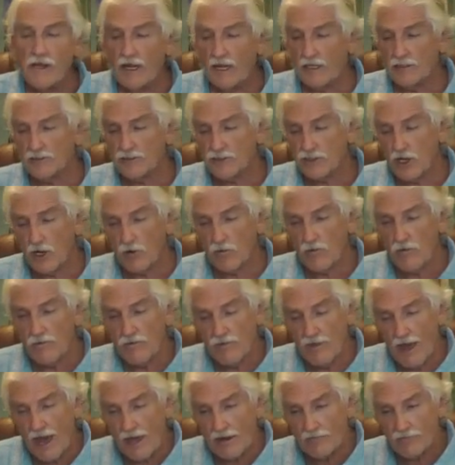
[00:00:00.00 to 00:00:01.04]
And so
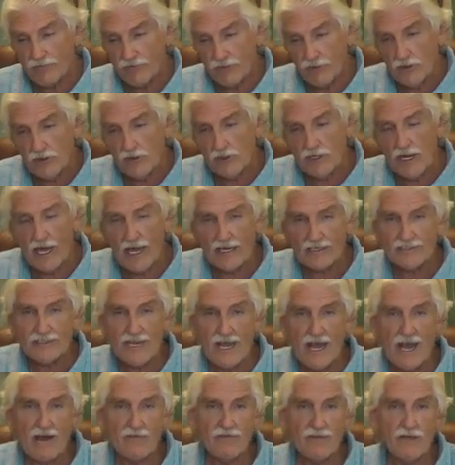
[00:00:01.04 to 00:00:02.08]
that fluid has
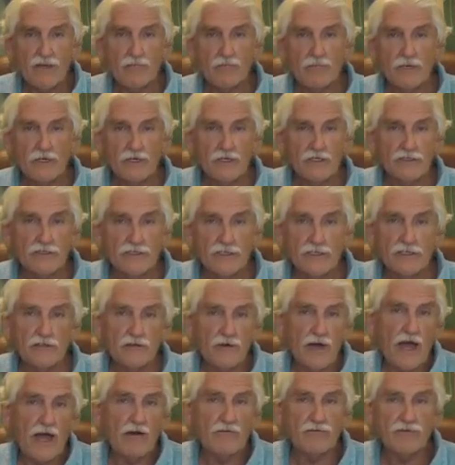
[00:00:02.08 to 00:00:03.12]
to have the ability
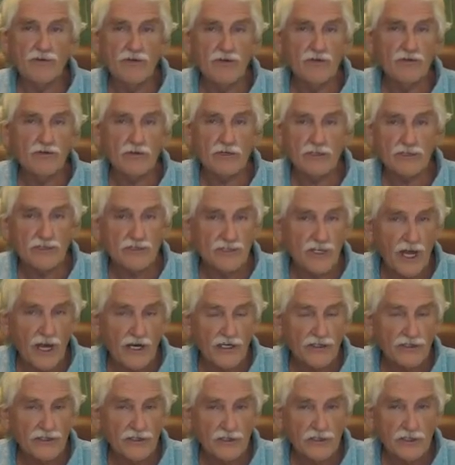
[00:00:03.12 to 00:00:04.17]
to have
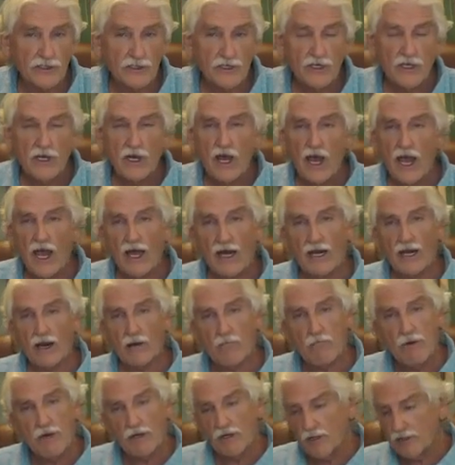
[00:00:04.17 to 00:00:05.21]
neutralization and an
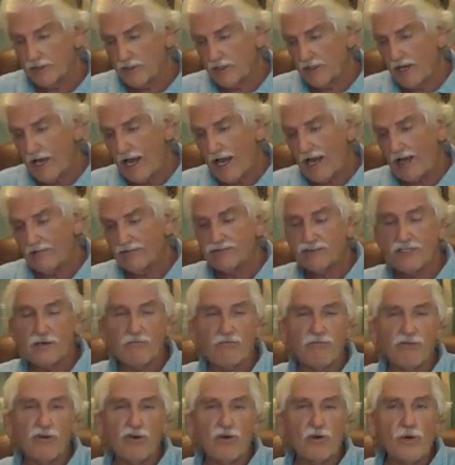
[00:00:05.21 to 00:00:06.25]
ability to have
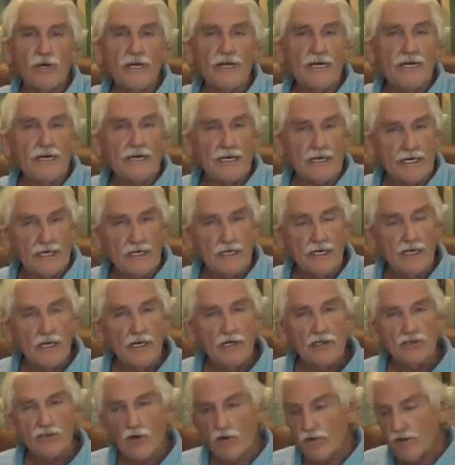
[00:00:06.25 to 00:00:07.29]
some fluidity.
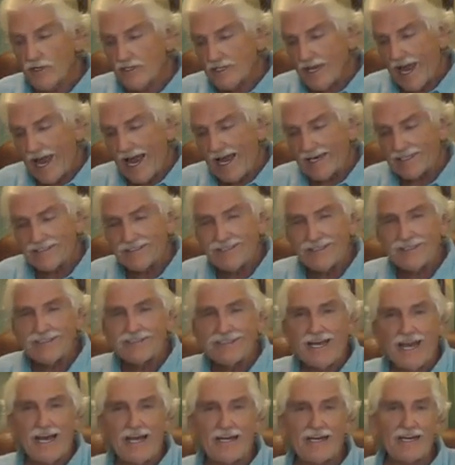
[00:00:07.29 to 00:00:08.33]
So these
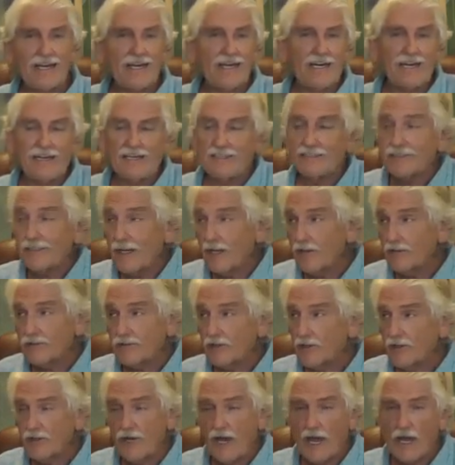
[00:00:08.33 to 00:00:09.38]
acids and any cells
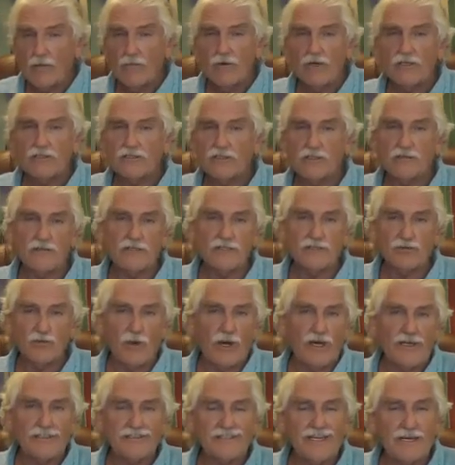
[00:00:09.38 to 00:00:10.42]
that are damaged in these
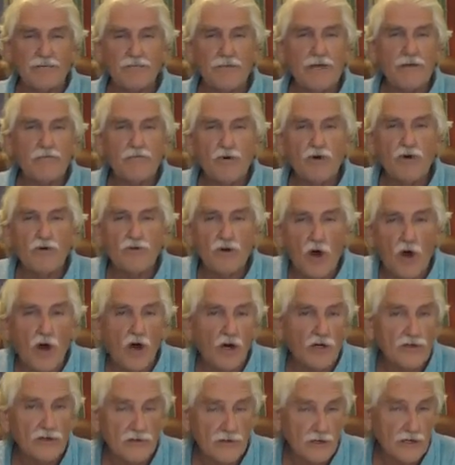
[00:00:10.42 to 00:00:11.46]
ways can be moved
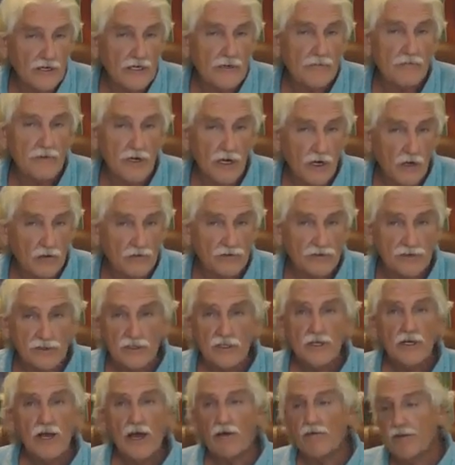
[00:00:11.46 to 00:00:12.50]
on to the lymph nodes
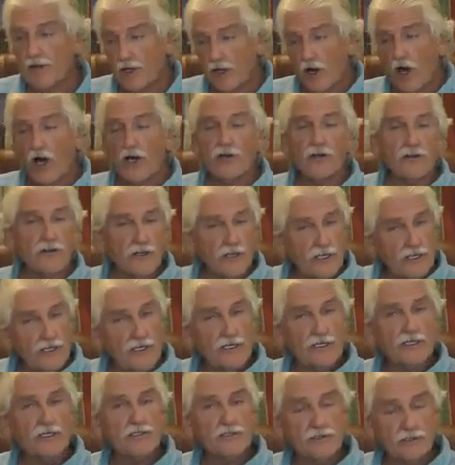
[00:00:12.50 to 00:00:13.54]
and then on to the
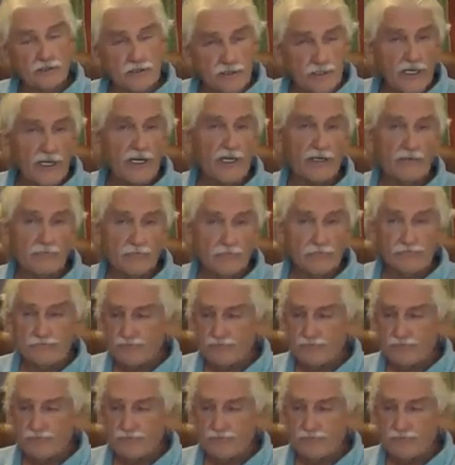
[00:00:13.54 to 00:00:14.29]
kidneys or skin.